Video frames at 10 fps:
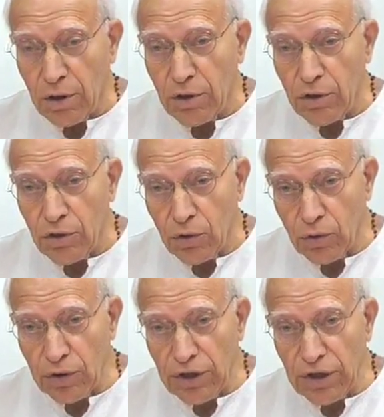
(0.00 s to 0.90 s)

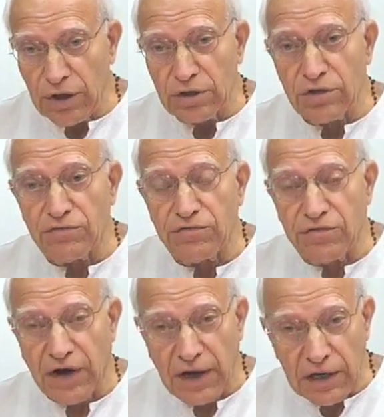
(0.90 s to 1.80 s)
knowing the
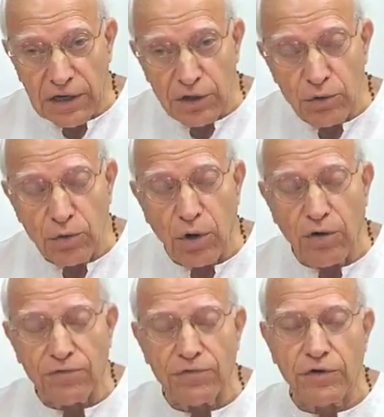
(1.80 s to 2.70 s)
value
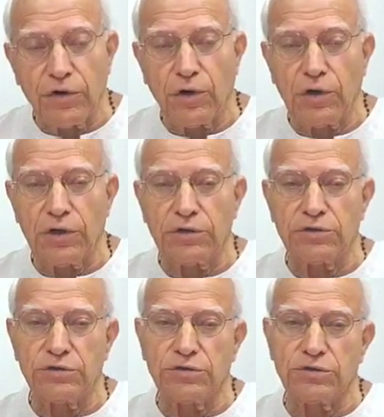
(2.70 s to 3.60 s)
of
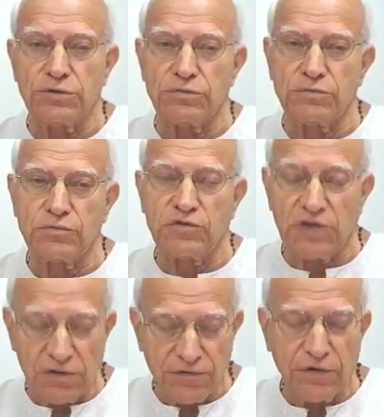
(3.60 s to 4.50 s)
knowledge,
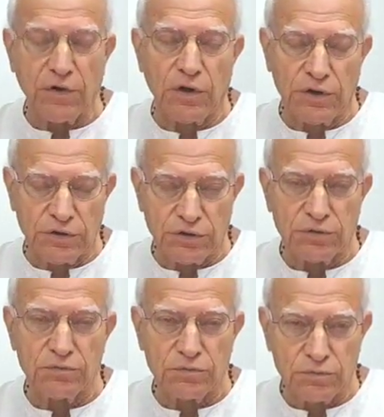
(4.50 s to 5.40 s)
self-knowledge.
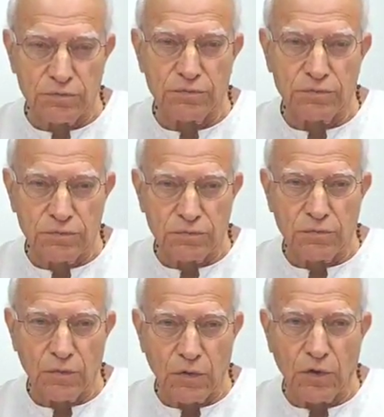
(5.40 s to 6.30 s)

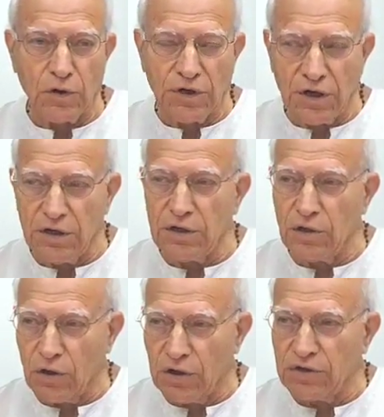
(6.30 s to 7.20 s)
Not any
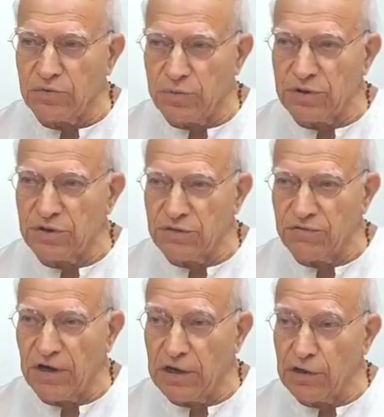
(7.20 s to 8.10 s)
knowledge, but the
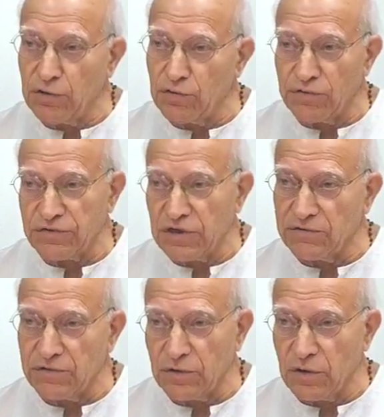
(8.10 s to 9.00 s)
value of
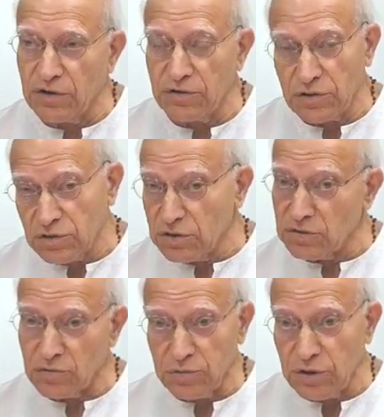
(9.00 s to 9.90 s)
self-knowledge. This needs
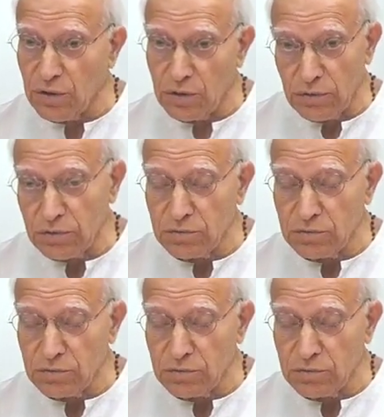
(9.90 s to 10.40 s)
to be known.